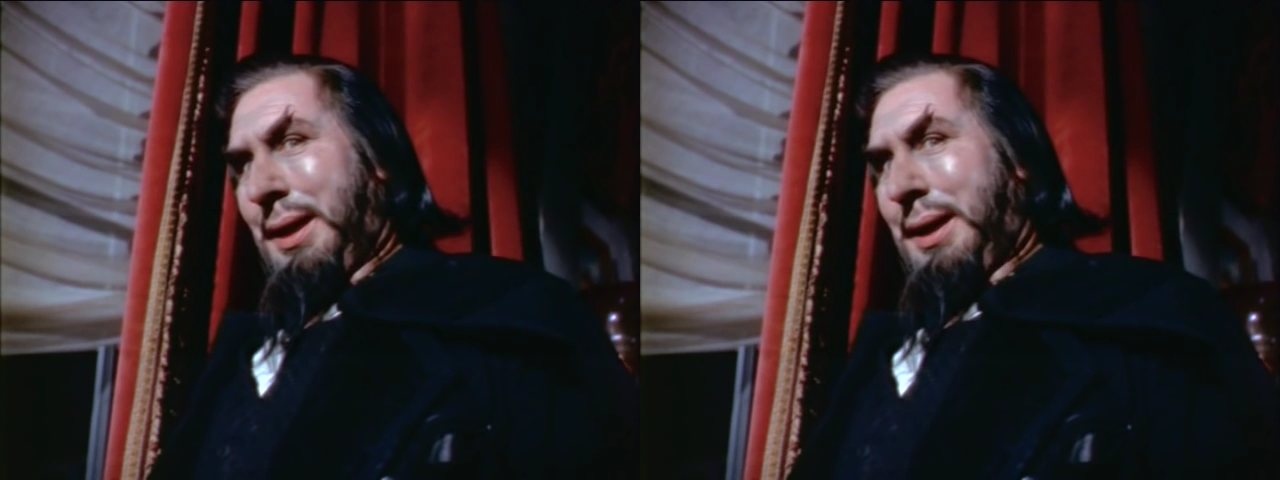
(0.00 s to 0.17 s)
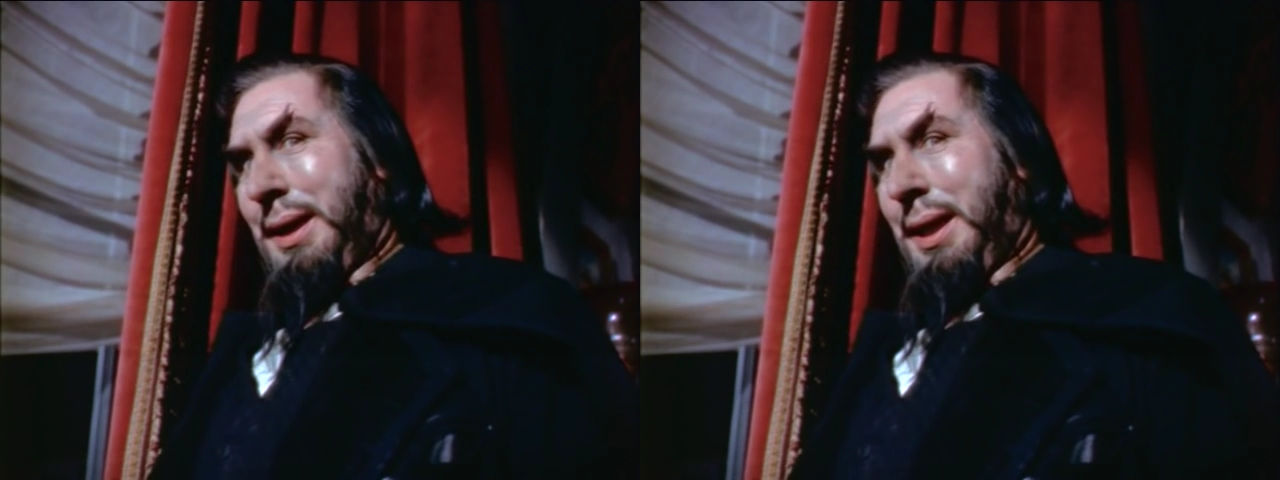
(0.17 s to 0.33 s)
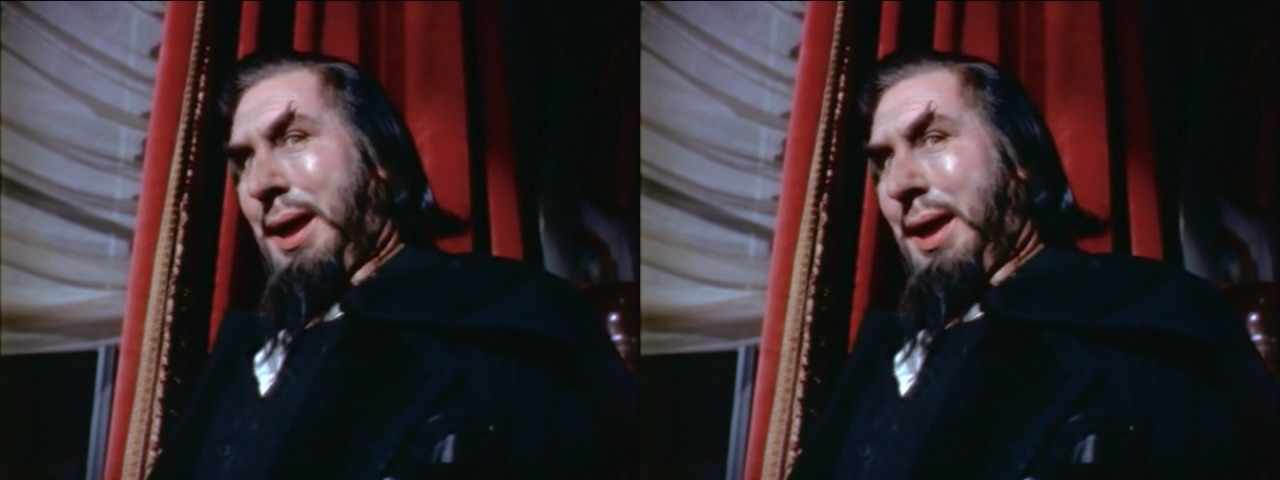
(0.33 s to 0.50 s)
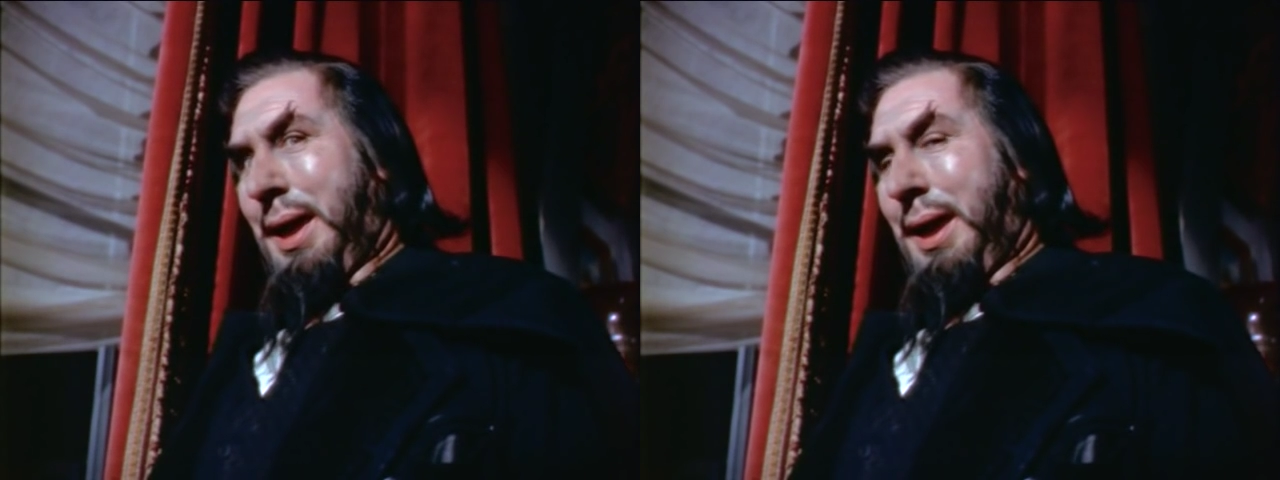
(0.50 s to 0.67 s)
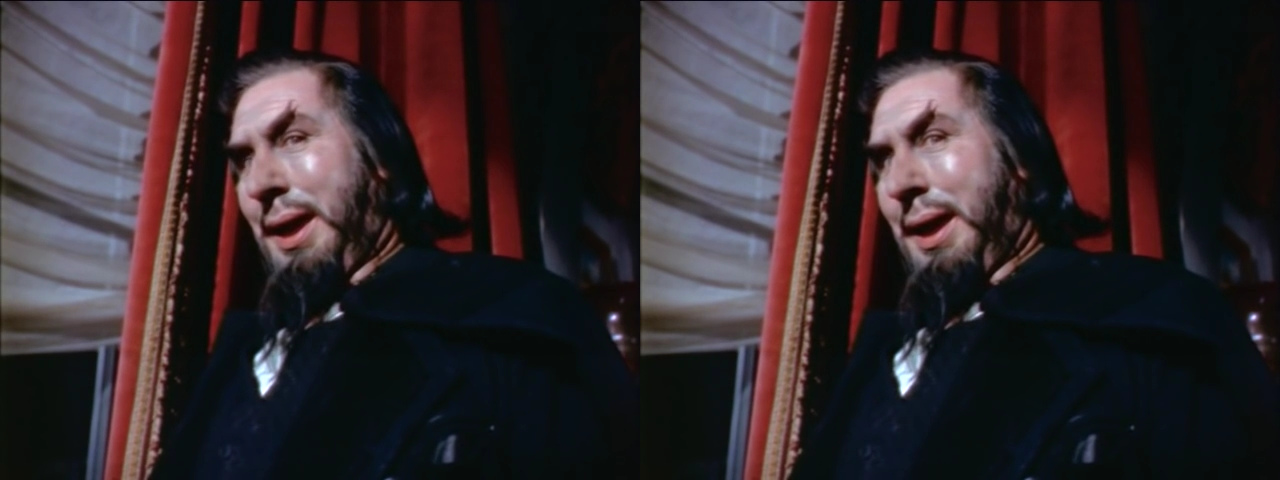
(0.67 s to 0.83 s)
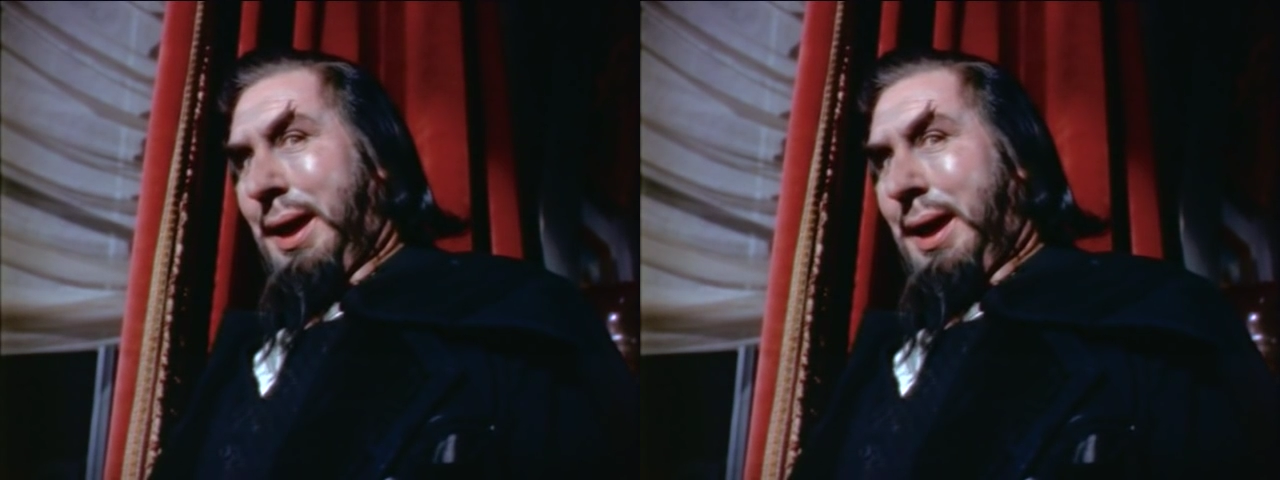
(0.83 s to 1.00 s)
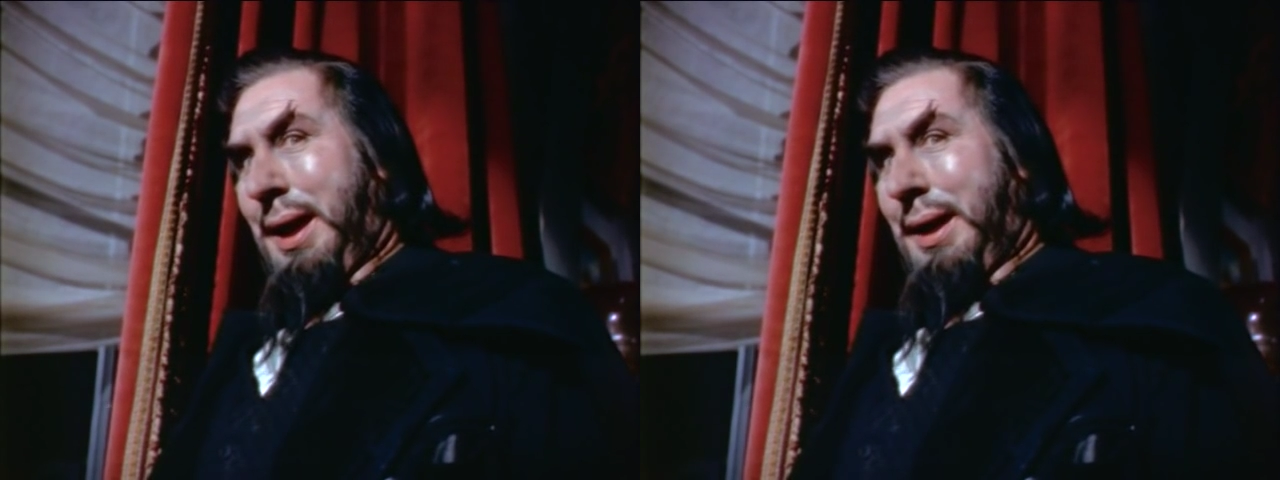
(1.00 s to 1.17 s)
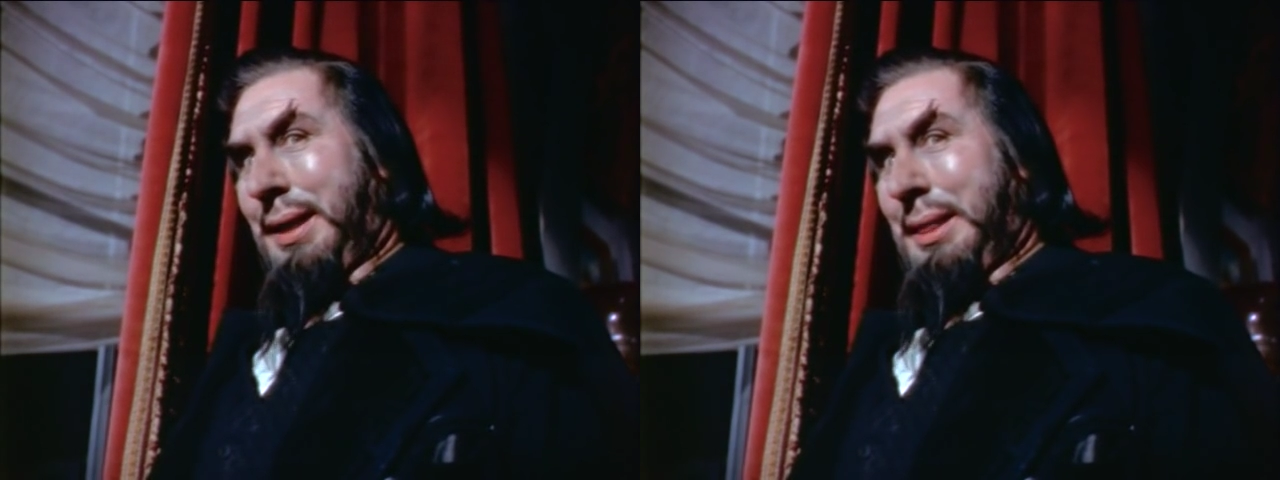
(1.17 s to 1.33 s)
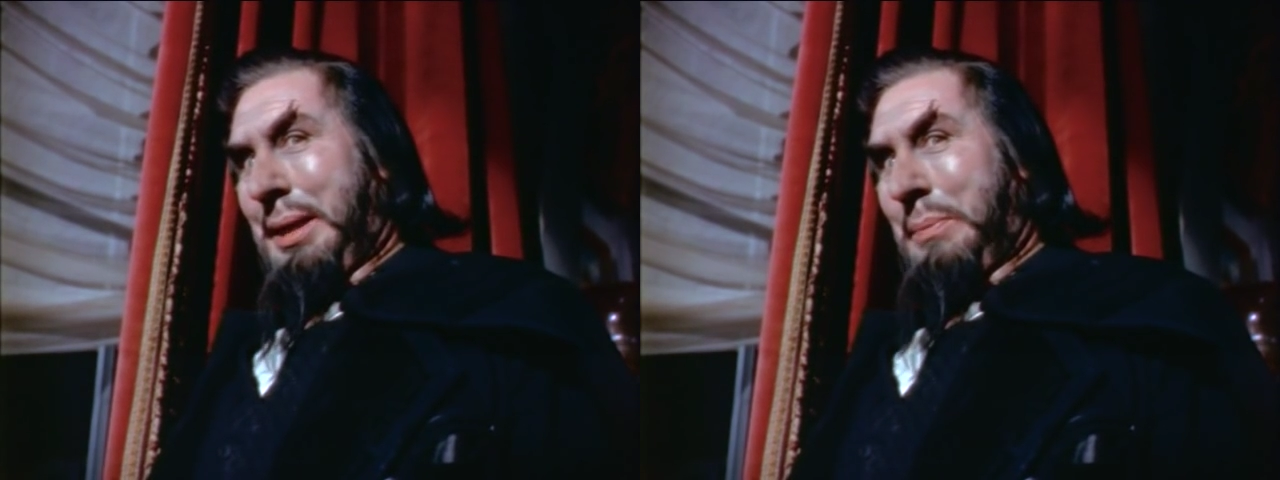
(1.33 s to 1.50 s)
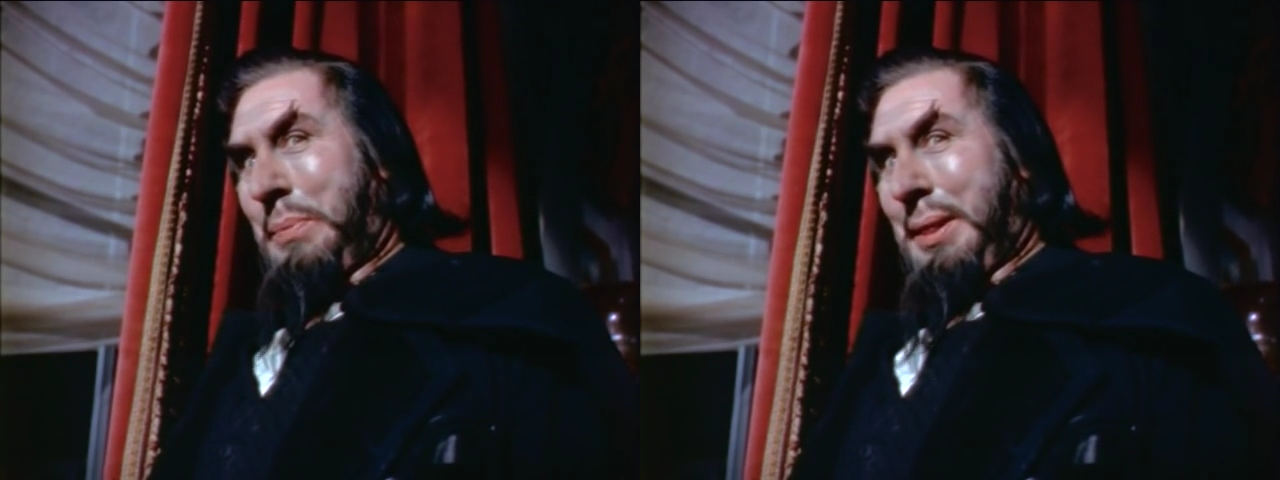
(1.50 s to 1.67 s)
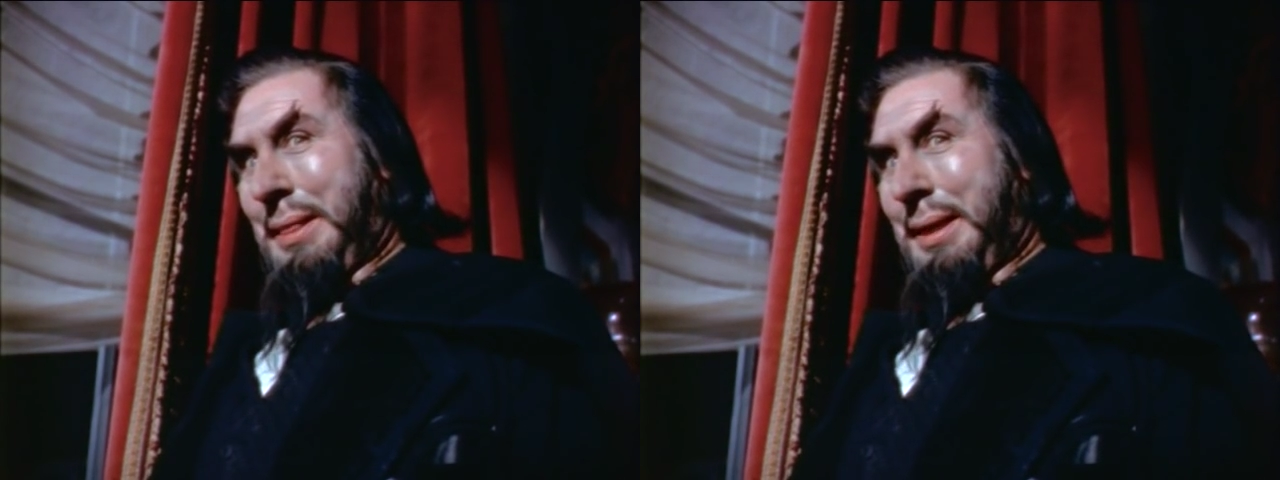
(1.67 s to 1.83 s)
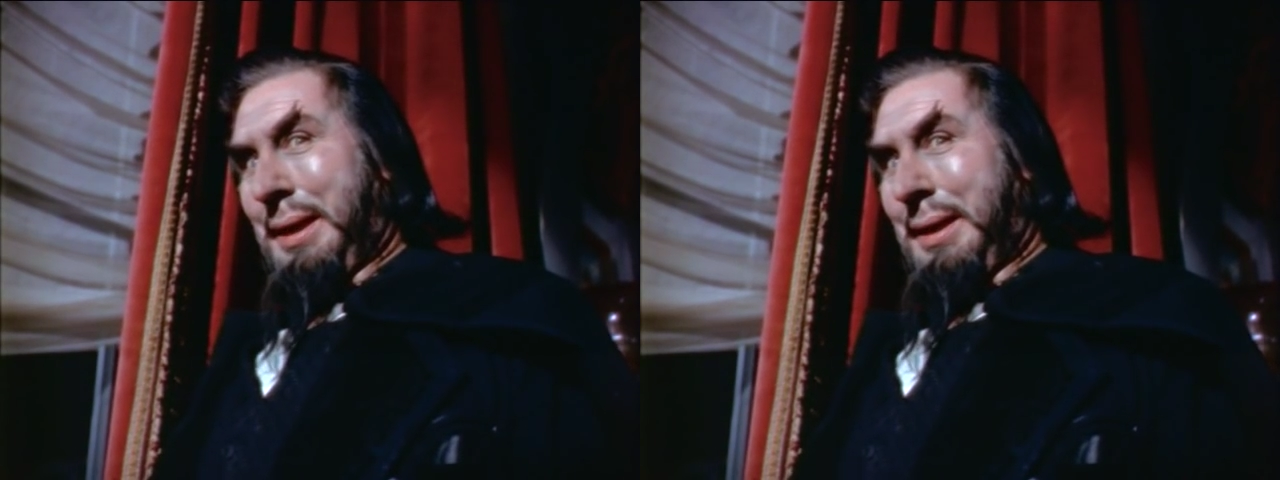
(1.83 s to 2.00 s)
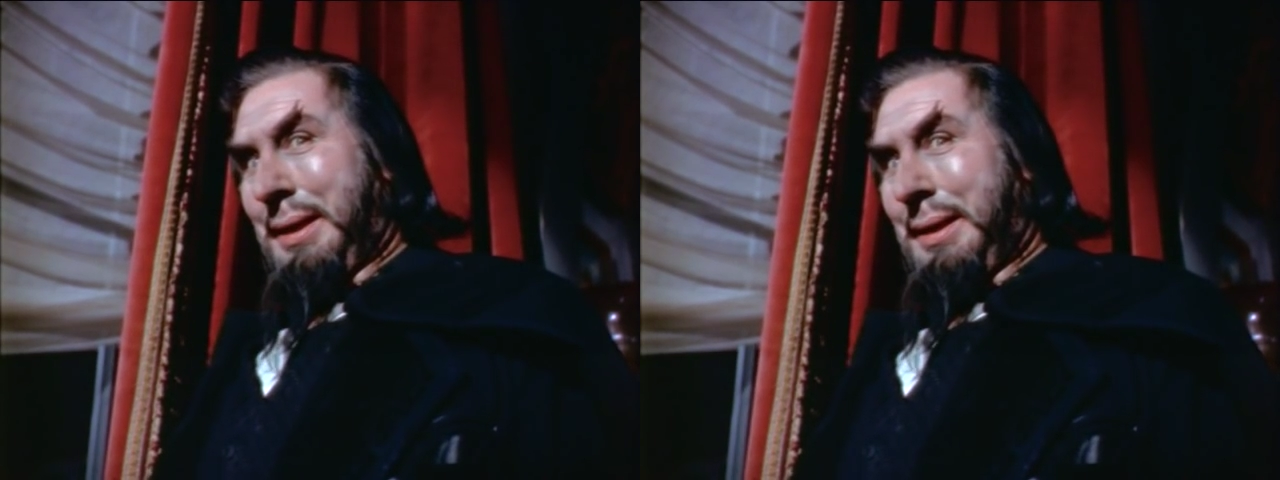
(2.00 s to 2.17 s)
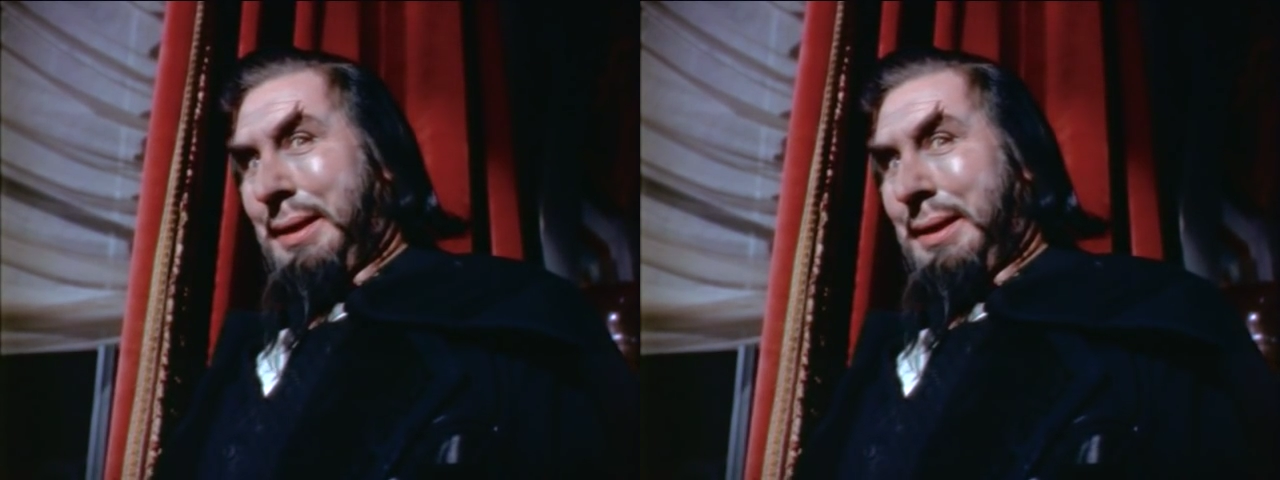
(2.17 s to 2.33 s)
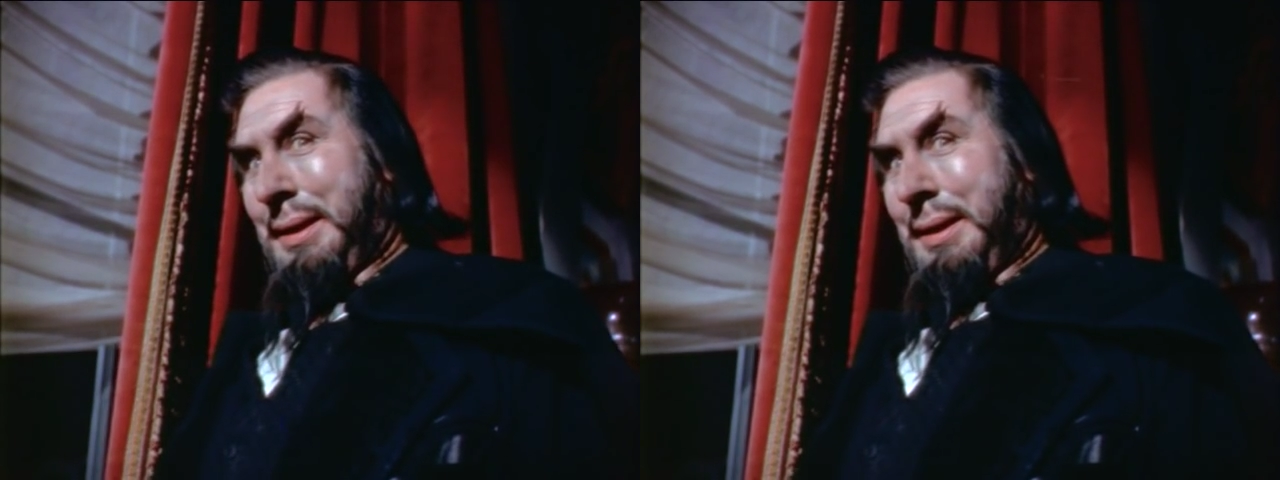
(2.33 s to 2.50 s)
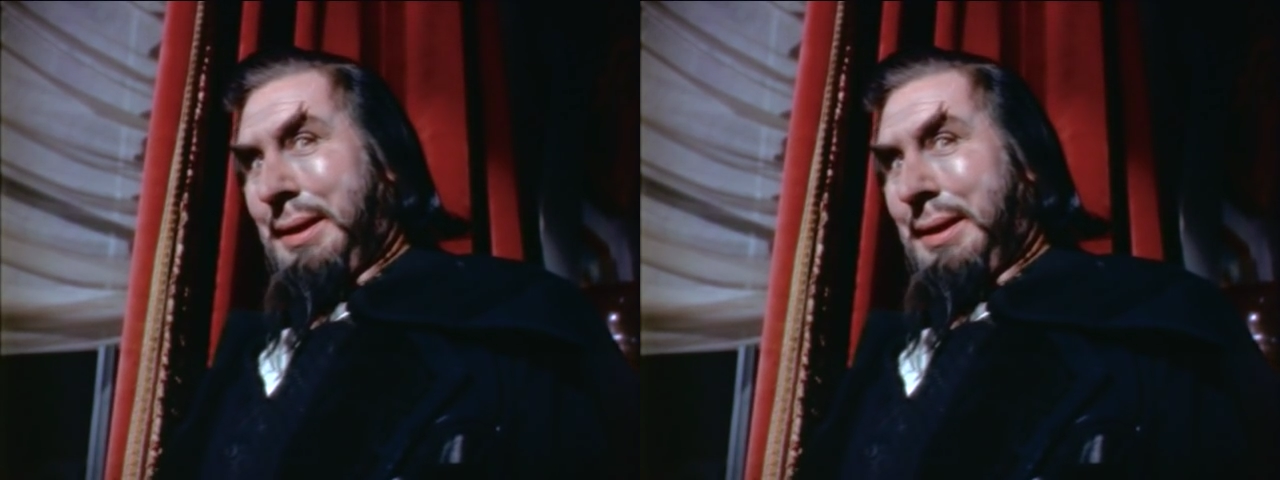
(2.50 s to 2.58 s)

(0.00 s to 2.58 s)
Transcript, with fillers: grey, ugly building.